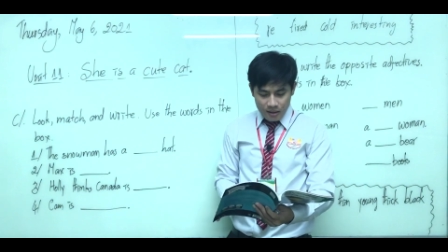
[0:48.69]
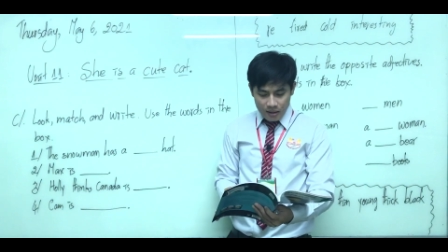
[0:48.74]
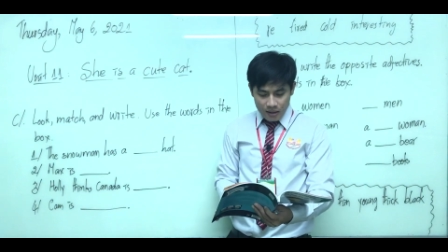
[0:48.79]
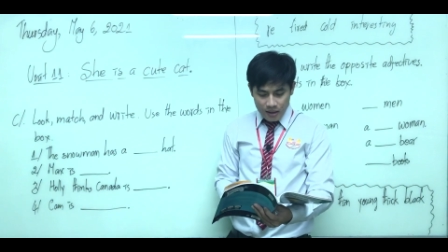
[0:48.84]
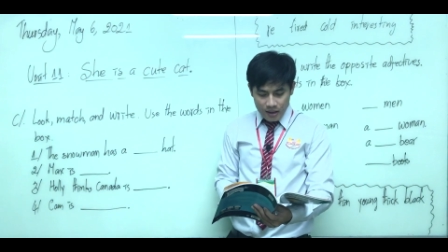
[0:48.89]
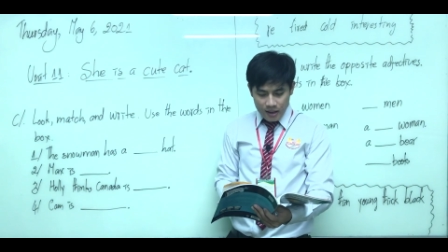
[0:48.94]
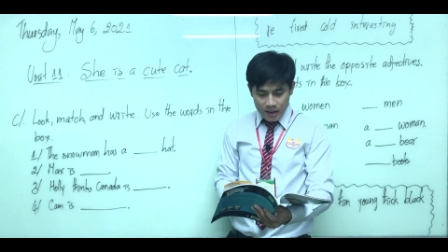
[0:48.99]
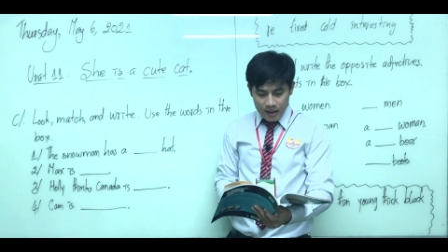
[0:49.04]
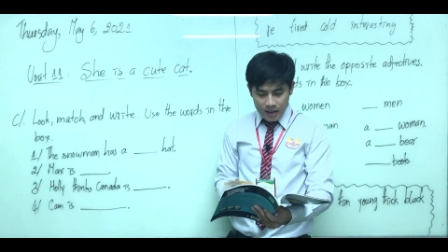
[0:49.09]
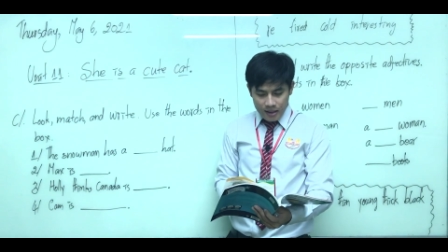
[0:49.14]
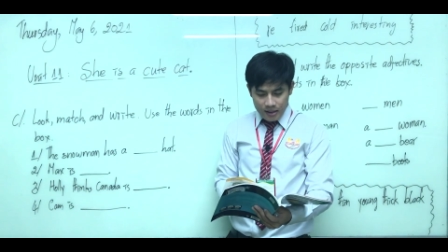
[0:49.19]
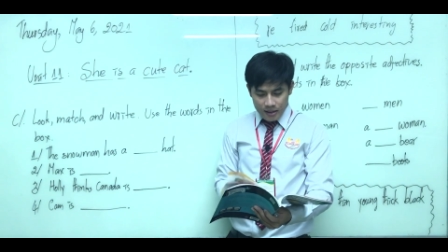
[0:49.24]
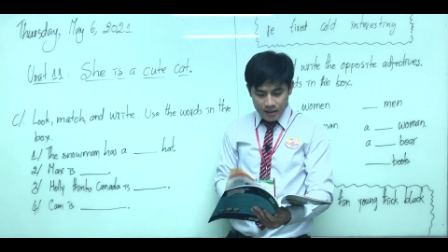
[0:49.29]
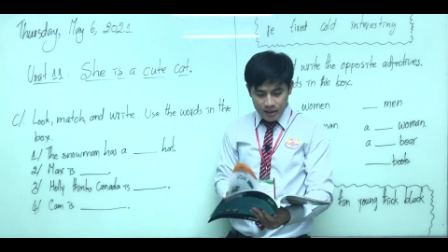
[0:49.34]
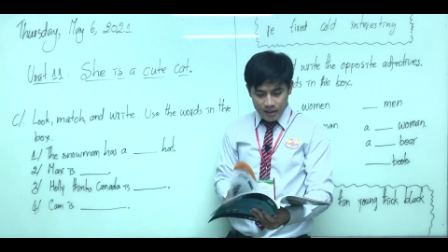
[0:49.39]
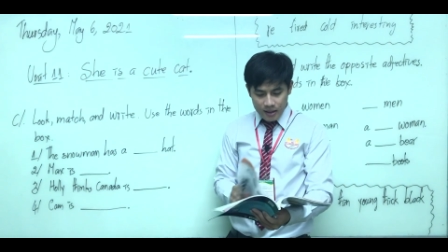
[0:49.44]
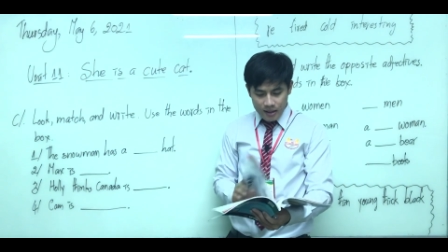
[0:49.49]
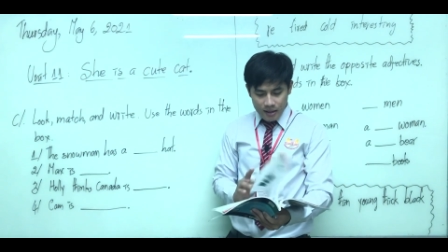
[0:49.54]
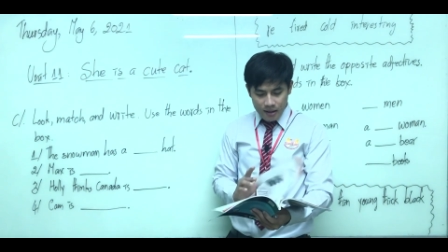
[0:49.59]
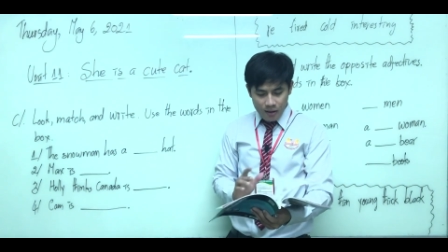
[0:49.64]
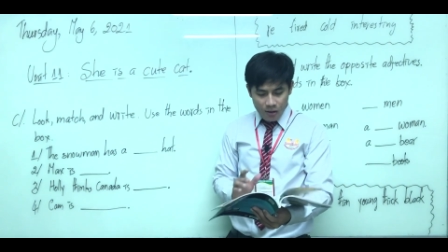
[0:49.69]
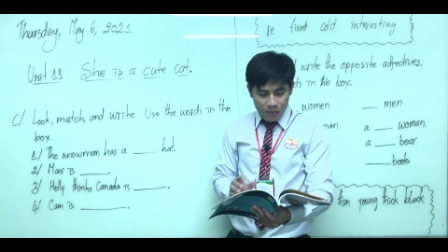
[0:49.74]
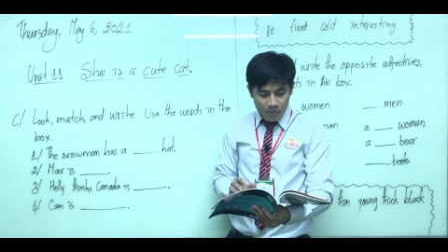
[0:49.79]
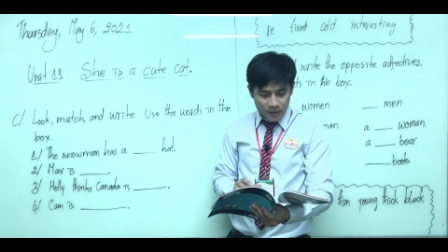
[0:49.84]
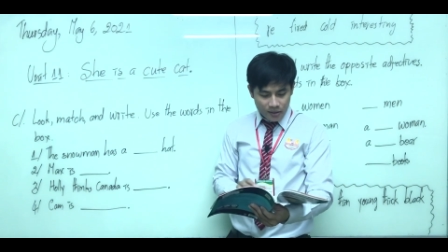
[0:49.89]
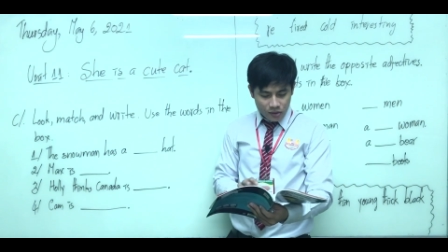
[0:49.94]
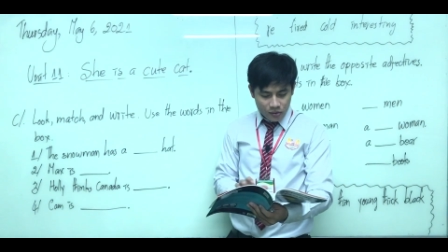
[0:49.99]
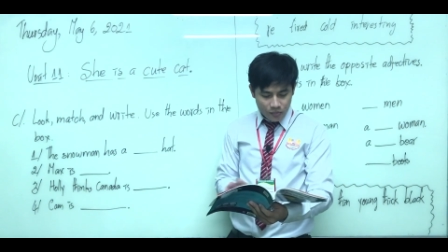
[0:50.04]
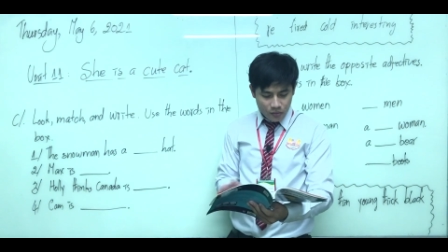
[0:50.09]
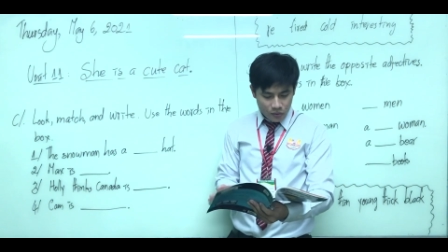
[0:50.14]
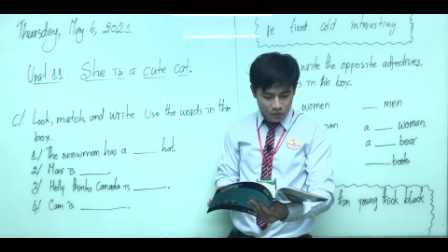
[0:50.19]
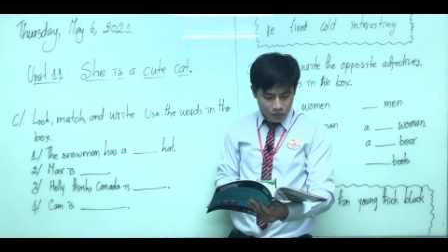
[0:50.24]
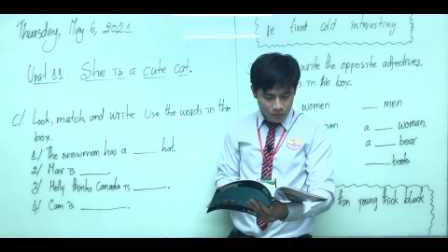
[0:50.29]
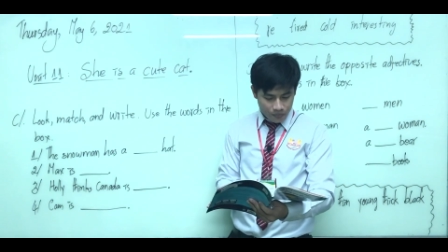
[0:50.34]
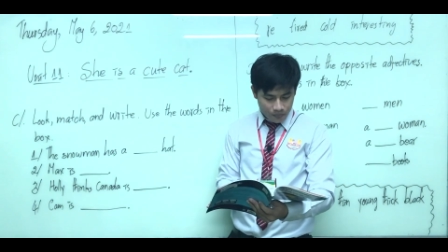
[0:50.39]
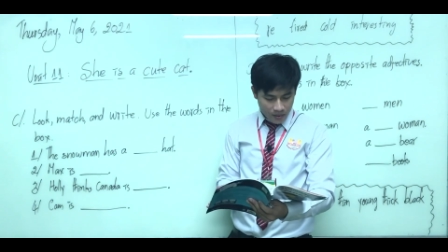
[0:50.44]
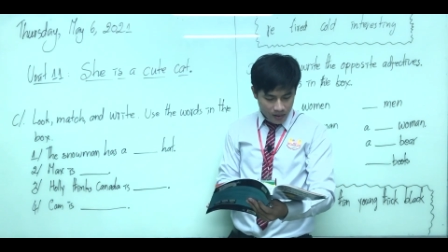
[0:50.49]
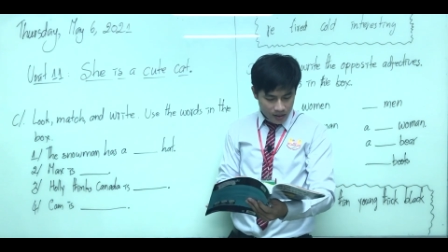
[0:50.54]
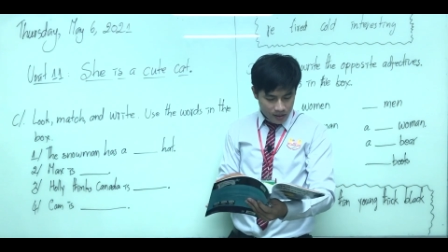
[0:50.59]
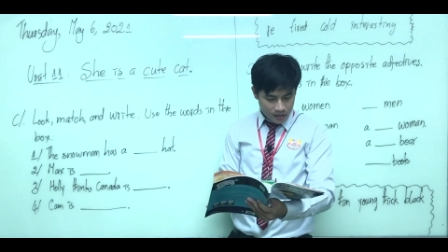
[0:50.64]
and uh, open your book to
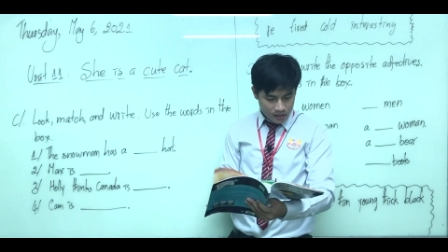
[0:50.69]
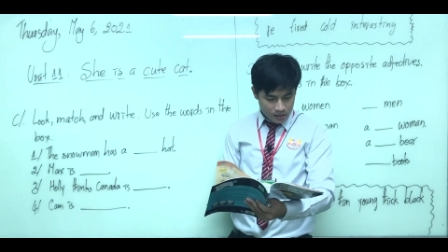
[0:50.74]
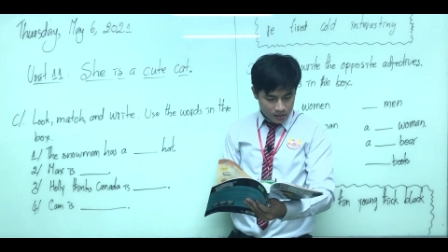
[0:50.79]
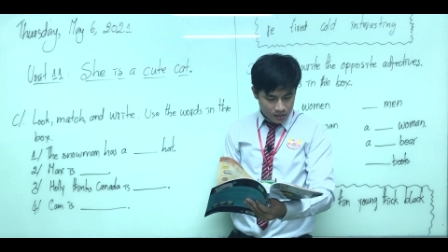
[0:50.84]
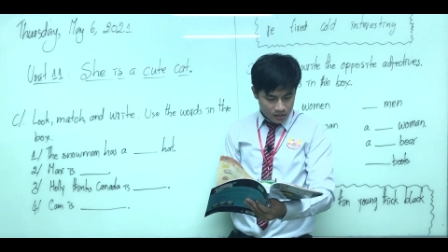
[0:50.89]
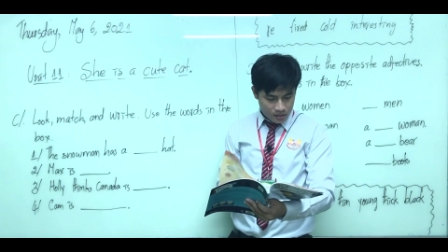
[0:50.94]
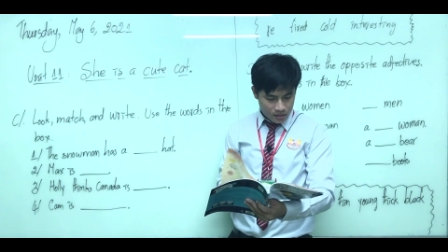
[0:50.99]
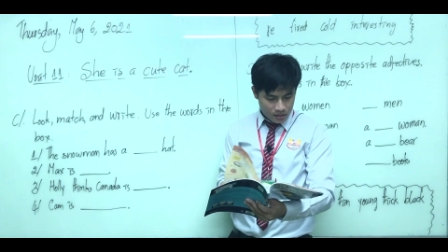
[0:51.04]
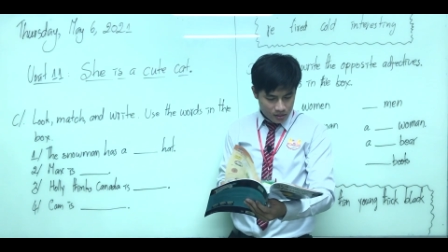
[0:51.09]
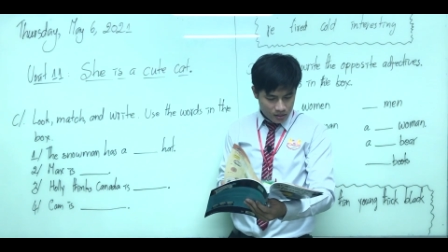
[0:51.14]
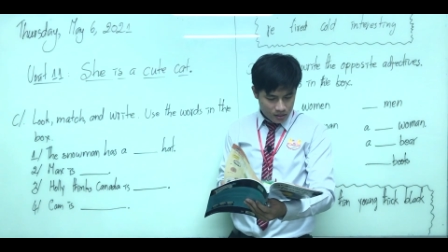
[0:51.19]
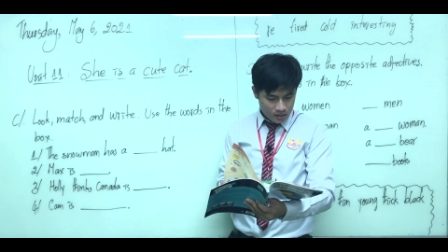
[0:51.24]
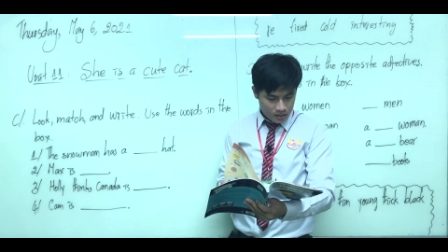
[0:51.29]
page,